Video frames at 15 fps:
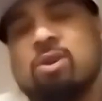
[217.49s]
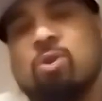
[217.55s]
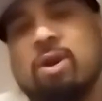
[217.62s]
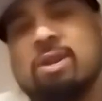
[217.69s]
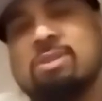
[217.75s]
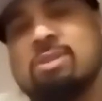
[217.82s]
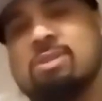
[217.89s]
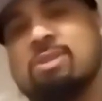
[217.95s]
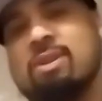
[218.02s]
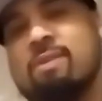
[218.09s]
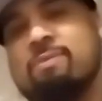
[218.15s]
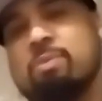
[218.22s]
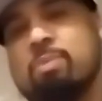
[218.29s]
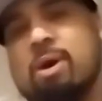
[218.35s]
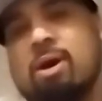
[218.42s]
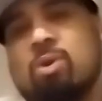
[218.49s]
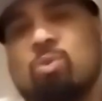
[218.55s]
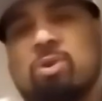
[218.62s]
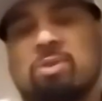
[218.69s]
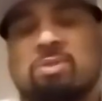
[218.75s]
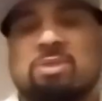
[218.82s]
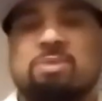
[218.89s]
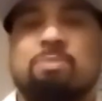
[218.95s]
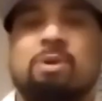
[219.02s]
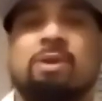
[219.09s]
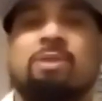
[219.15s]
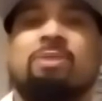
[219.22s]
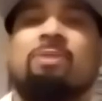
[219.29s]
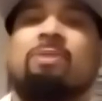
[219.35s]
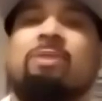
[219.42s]
crazy stuff about Will
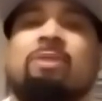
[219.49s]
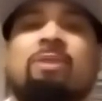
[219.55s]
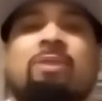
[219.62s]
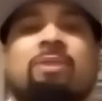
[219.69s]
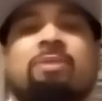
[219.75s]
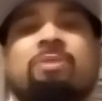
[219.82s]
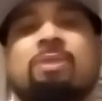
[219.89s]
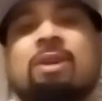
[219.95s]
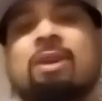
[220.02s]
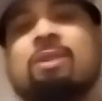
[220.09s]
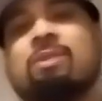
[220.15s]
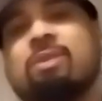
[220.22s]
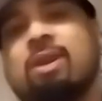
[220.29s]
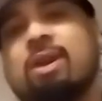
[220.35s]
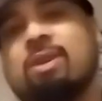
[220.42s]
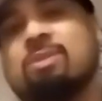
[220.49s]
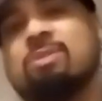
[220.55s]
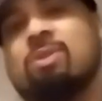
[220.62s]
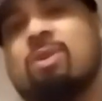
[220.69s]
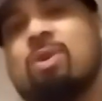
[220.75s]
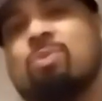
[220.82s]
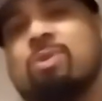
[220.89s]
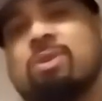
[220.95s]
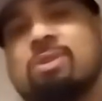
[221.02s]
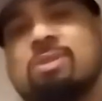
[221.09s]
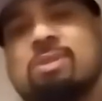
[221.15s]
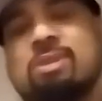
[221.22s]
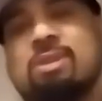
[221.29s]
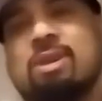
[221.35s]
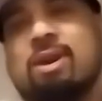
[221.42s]
Smith on uh, the internet, so I wanted to
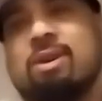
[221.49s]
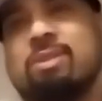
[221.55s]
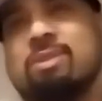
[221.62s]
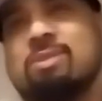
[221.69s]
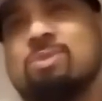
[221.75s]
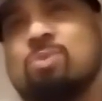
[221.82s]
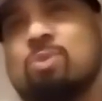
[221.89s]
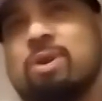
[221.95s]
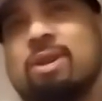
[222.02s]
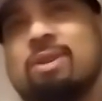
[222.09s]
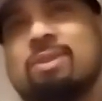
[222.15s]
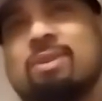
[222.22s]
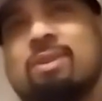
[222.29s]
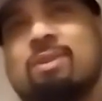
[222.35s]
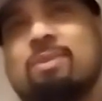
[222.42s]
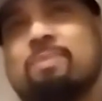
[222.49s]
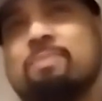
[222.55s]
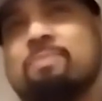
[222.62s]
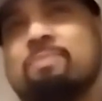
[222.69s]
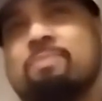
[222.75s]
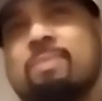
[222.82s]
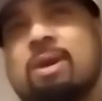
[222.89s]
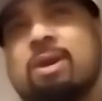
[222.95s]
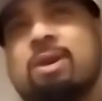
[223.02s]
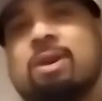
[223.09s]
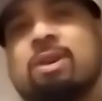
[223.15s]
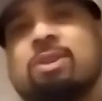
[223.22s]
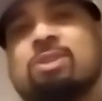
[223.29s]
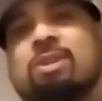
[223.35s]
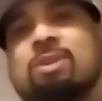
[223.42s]
see how this went. And um,
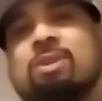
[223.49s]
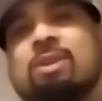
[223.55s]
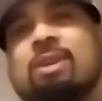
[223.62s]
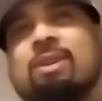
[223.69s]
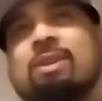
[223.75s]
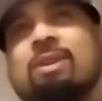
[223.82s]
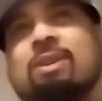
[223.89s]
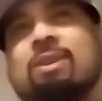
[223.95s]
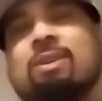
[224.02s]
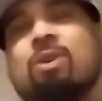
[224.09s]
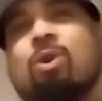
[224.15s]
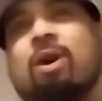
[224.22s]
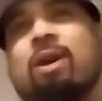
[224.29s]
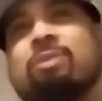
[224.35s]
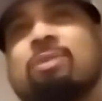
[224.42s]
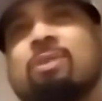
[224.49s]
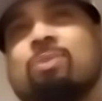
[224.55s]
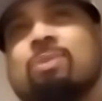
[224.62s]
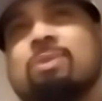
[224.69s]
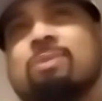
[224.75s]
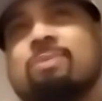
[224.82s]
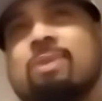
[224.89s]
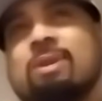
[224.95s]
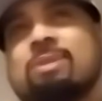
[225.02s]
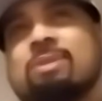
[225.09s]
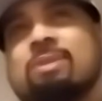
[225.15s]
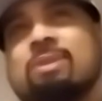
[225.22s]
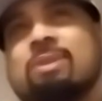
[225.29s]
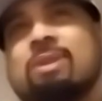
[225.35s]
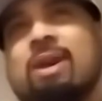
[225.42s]
she didn't go out there with the rest
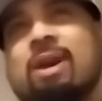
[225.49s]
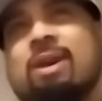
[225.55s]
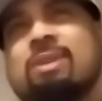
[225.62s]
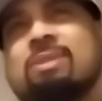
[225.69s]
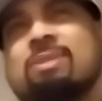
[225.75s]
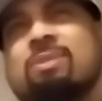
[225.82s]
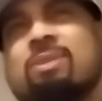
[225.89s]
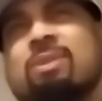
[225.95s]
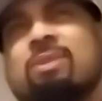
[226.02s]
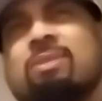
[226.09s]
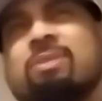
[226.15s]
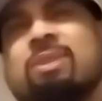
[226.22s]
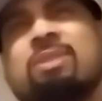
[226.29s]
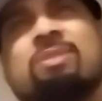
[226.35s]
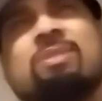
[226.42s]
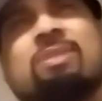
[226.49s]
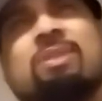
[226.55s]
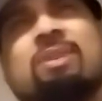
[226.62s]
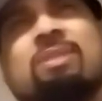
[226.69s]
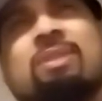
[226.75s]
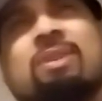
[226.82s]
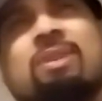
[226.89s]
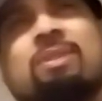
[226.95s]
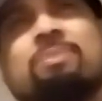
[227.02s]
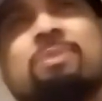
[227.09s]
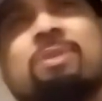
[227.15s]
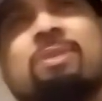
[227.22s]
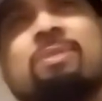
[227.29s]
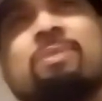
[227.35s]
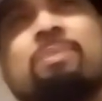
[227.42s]
of the cast, or did she? At the end, I'm
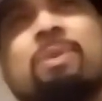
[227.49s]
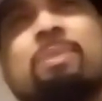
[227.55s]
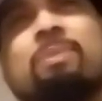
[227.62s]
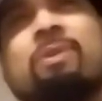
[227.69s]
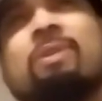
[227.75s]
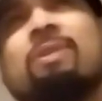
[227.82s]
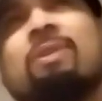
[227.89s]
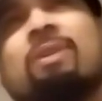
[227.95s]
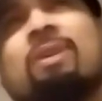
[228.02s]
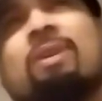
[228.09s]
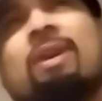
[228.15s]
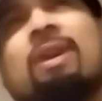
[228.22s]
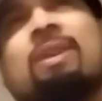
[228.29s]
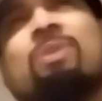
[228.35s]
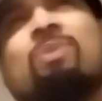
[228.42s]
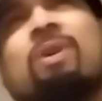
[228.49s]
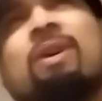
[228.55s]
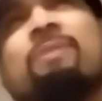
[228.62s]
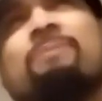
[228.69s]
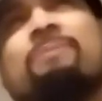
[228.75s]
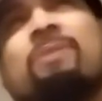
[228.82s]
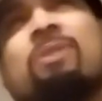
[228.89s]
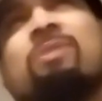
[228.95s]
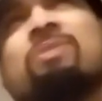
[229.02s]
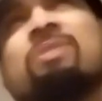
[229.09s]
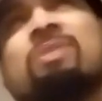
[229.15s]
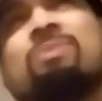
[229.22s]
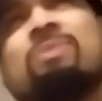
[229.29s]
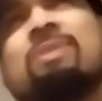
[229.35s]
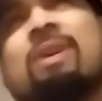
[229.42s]
trying to remember it anyway, at first
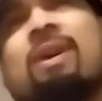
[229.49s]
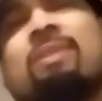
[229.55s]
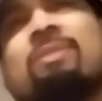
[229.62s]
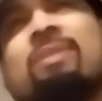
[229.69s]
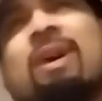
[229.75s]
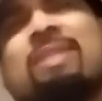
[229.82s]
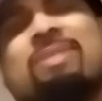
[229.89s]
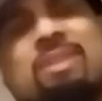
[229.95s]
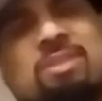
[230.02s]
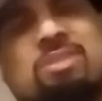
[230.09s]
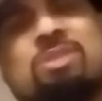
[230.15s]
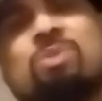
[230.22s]
she was out. I think